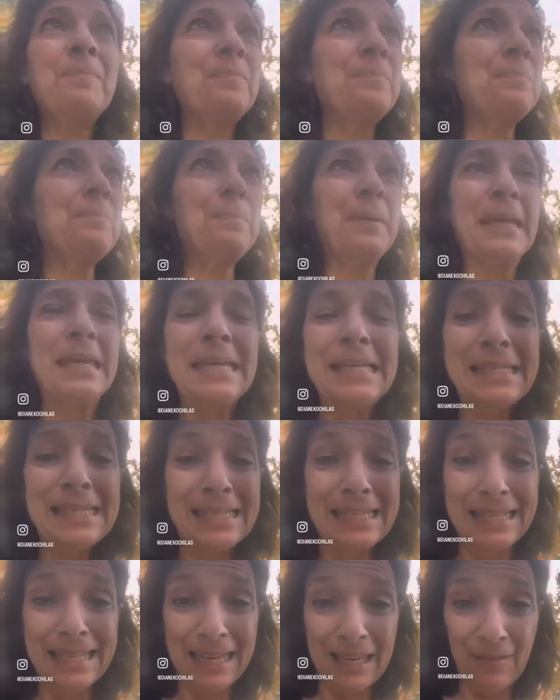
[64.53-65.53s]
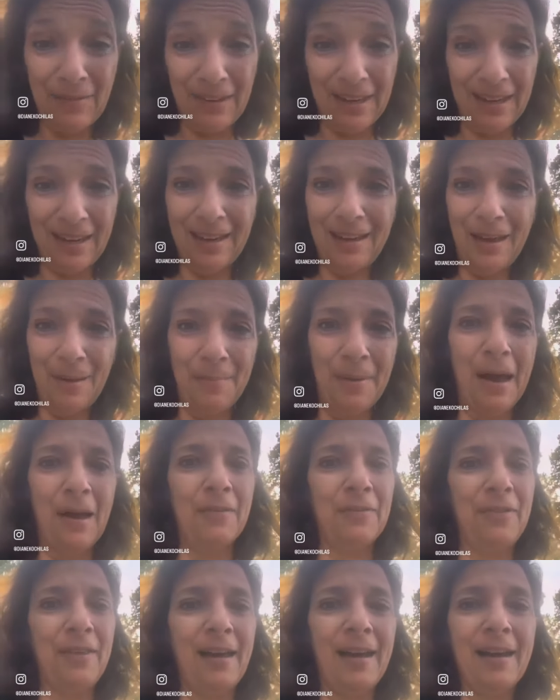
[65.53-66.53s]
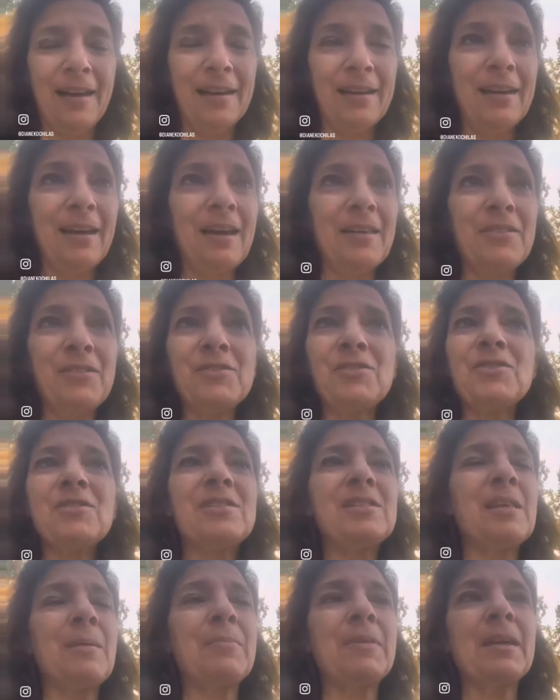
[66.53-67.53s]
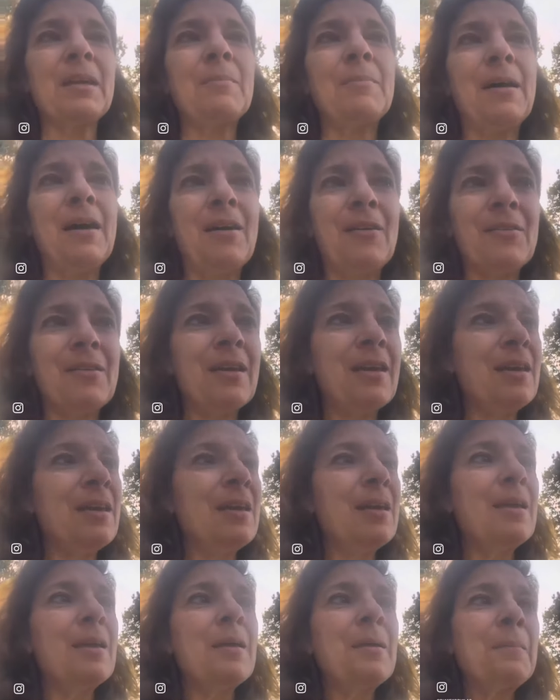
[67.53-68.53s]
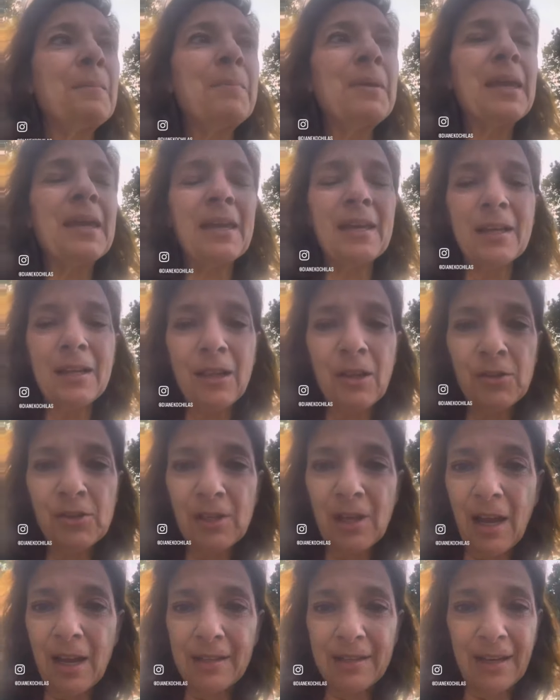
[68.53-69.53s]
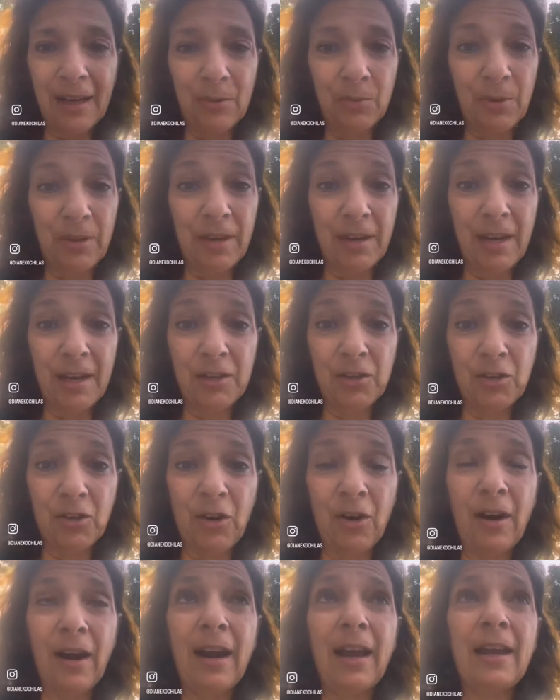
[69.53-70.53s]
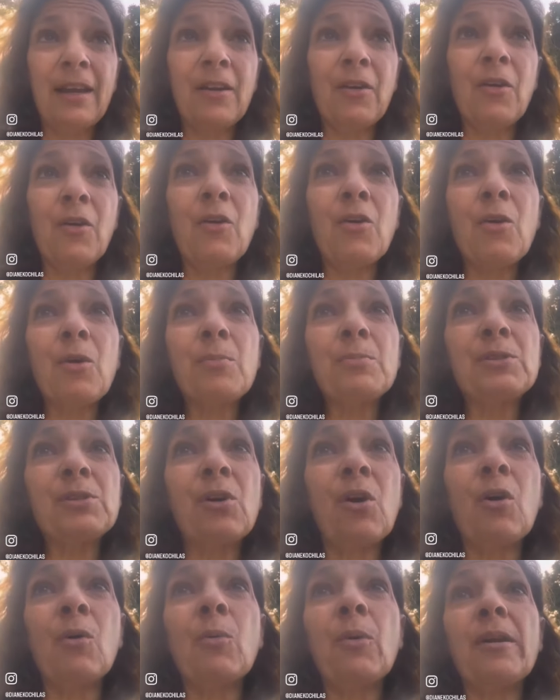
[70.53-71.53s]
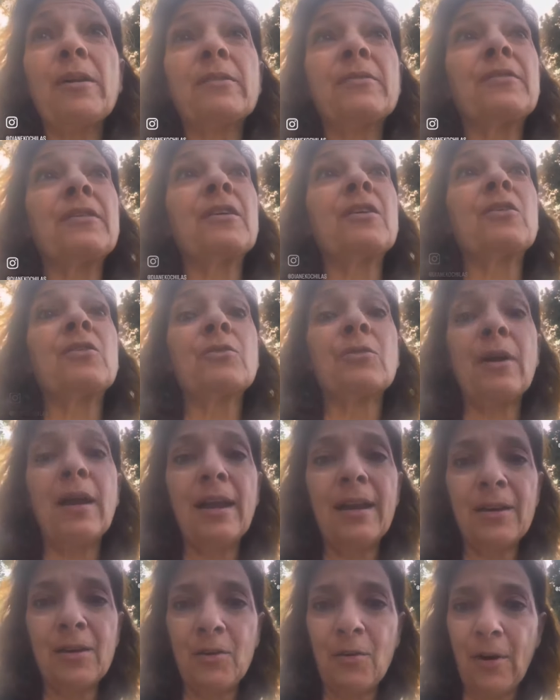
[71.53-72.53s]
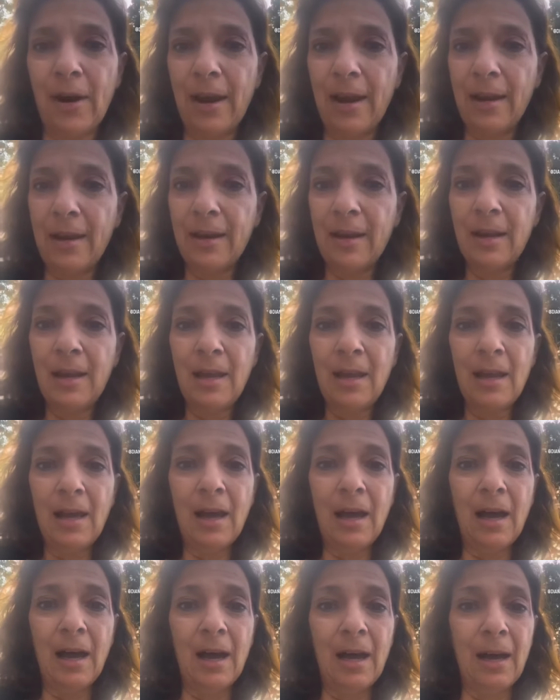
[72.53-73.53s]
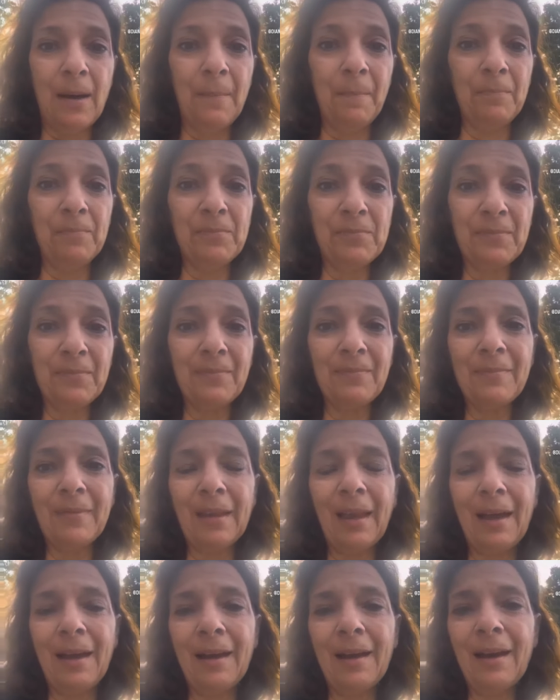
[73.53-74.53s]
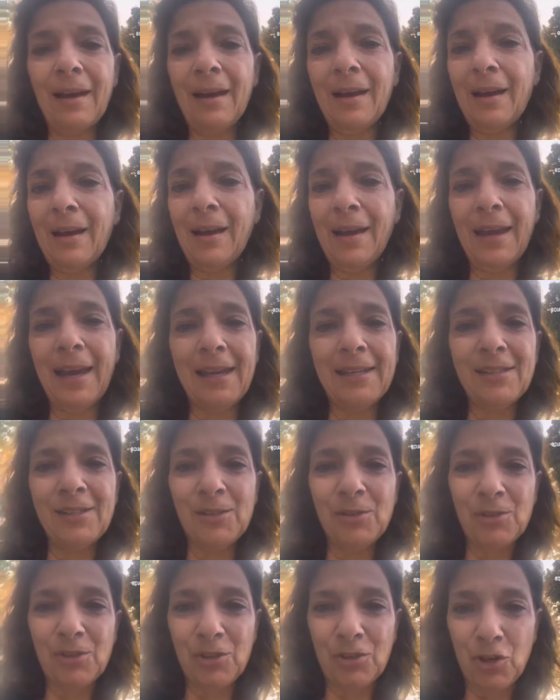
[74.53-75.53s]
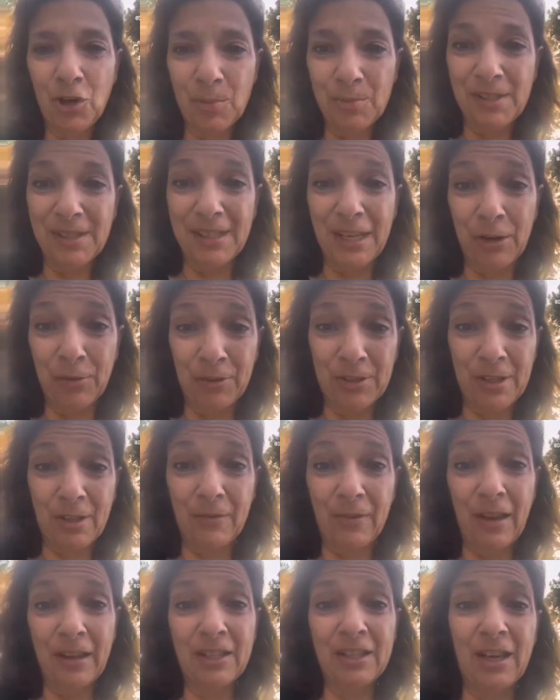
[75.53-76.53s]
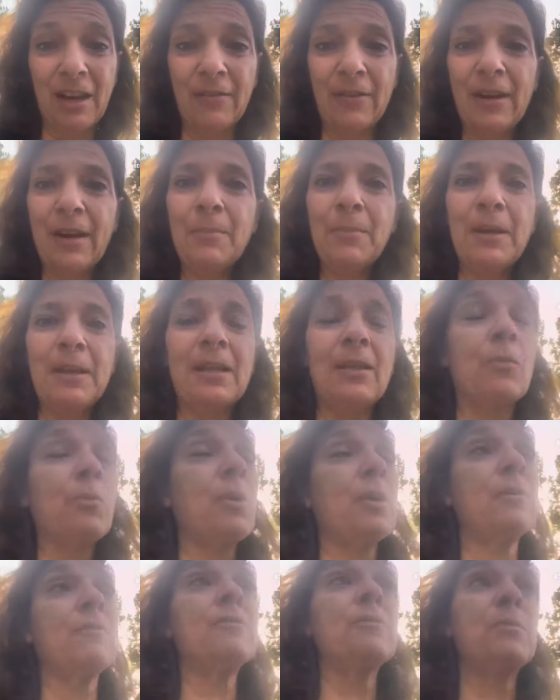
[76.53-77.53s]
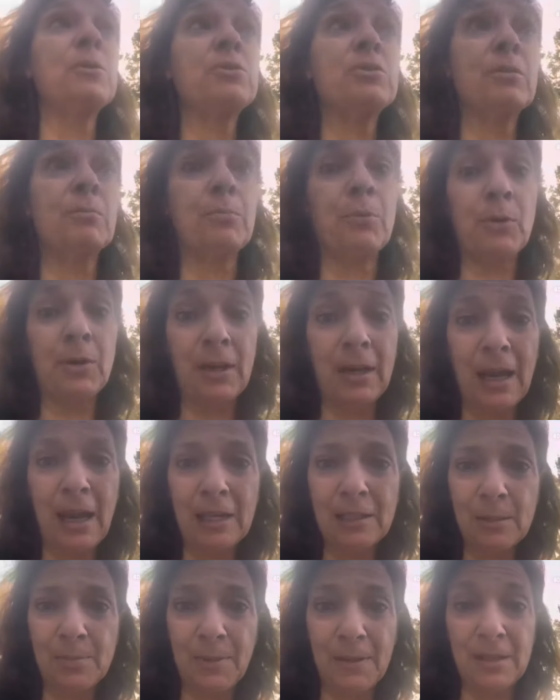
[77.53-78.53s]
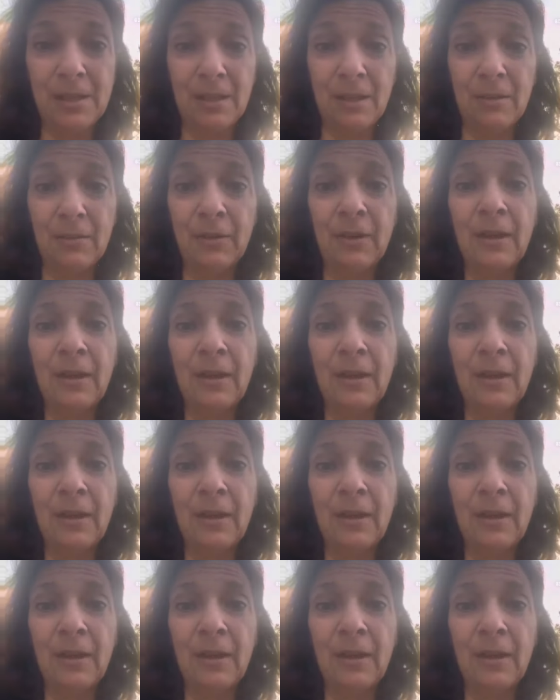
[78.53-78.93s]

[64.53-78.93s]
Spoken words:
peace-giving about that. There's just something about being in close contact with nature. And herbs are one of the great, I hate to use the term secrets of longevity, but they're one of the most important aspects of